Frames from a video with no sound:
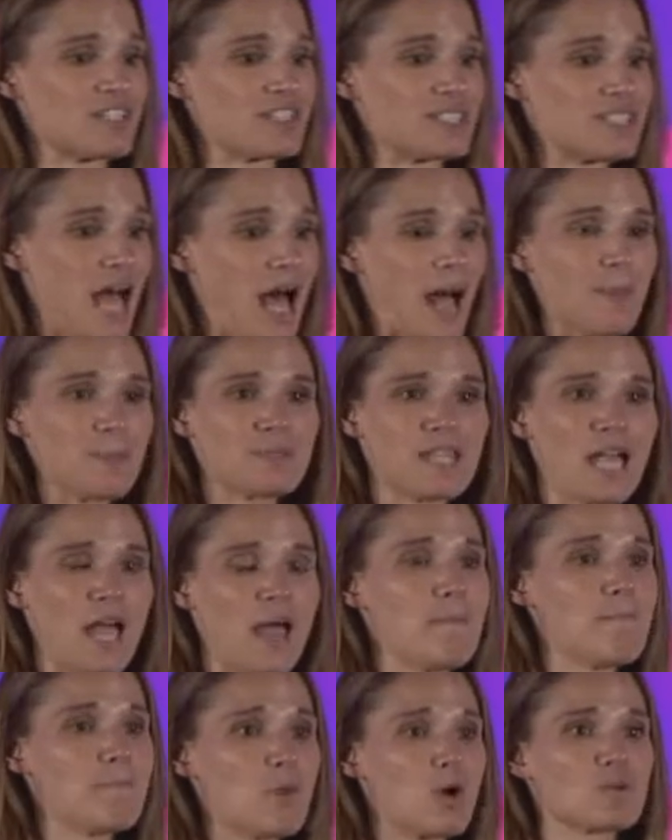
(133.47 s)
the top
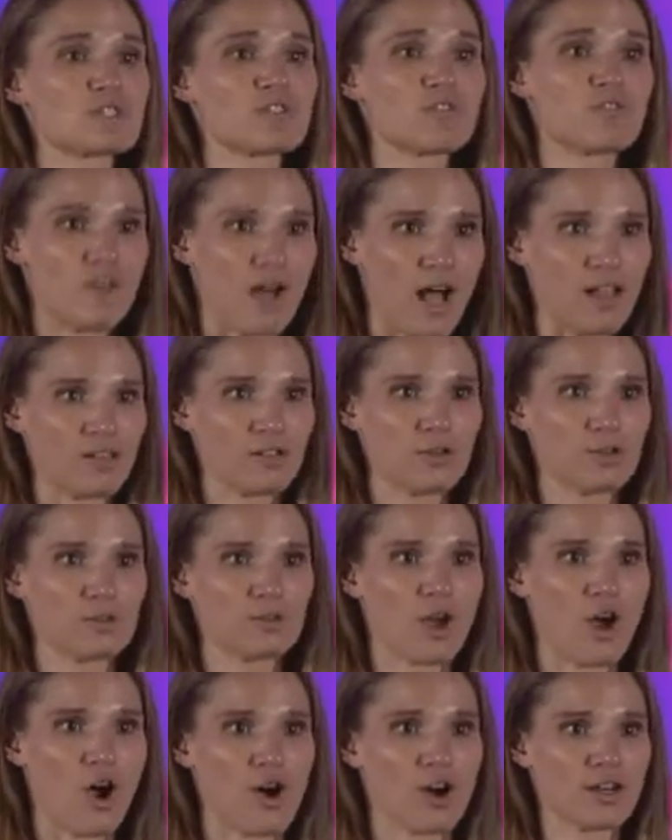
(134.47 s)
10 most followed
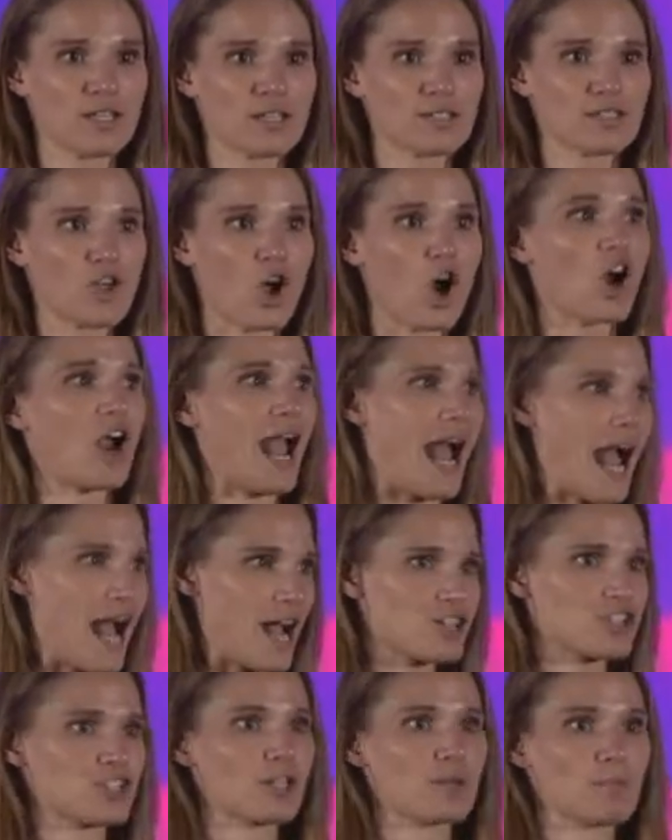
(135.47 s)
artists are
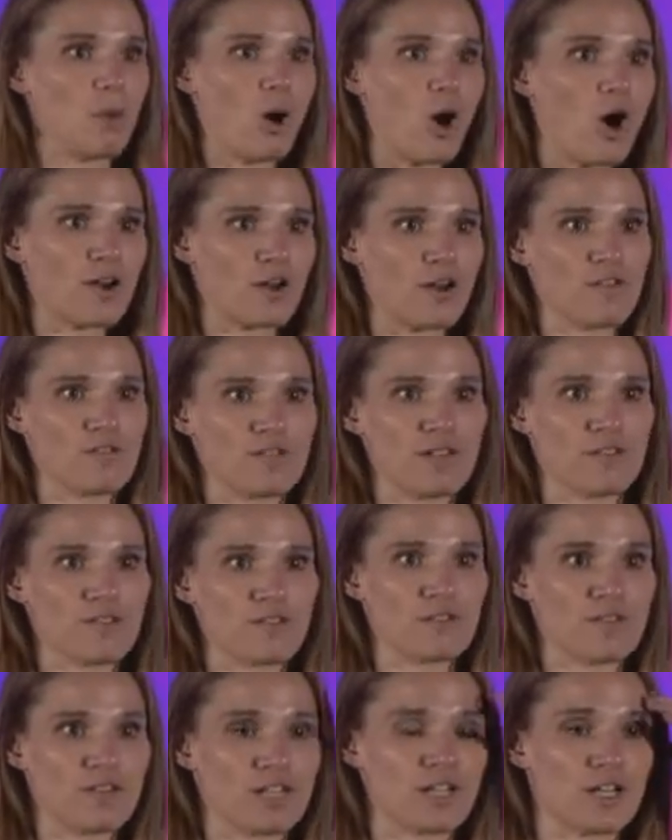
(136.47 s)
actually part of
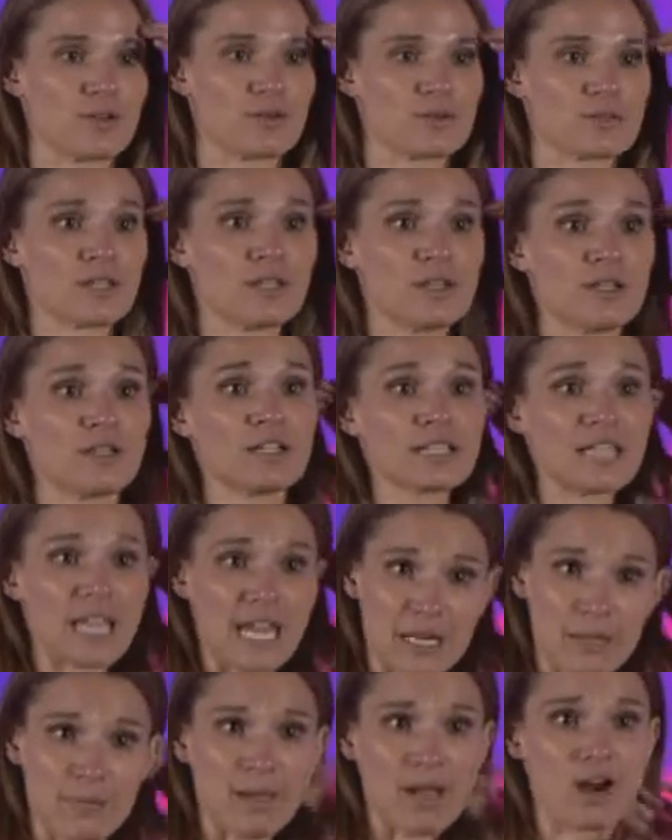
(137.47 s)
Vevo videos.
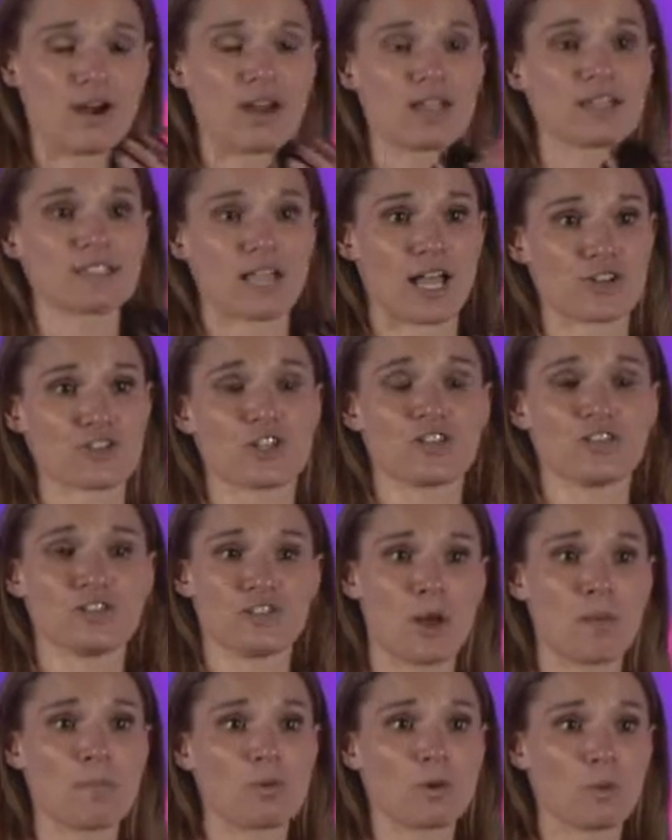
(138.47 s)
Katy Perry is actually the
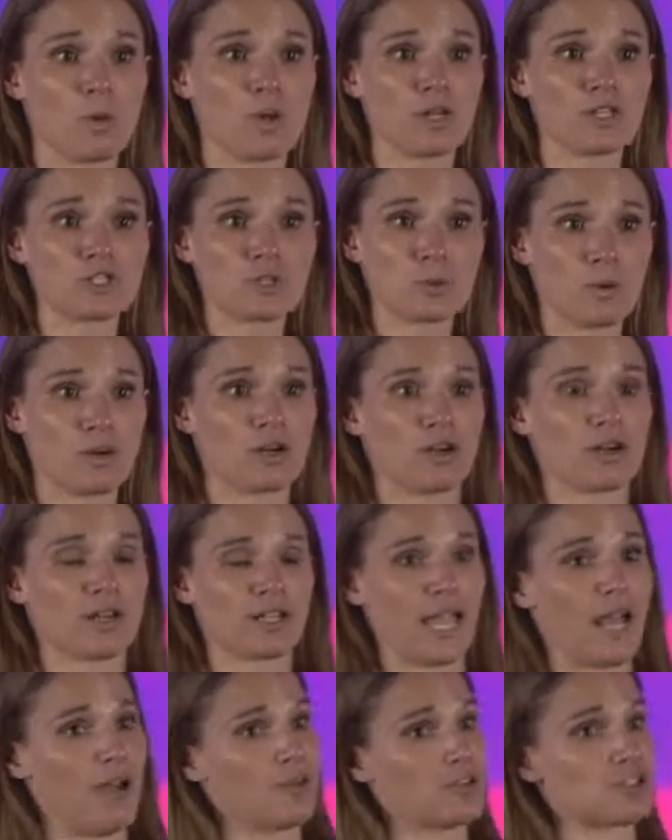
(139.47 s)
number one Twitter
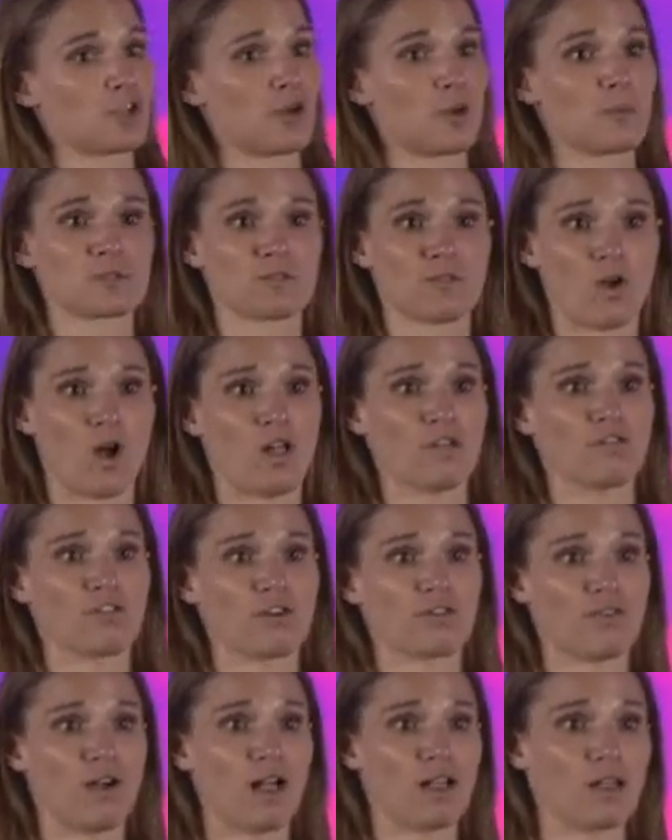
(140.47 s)
account in terms of all of her
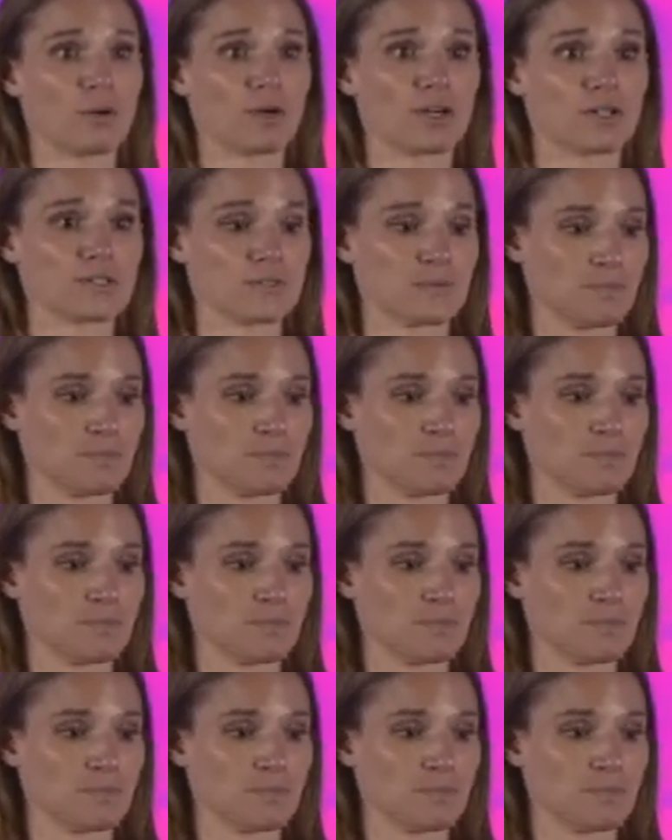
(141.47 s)
followers.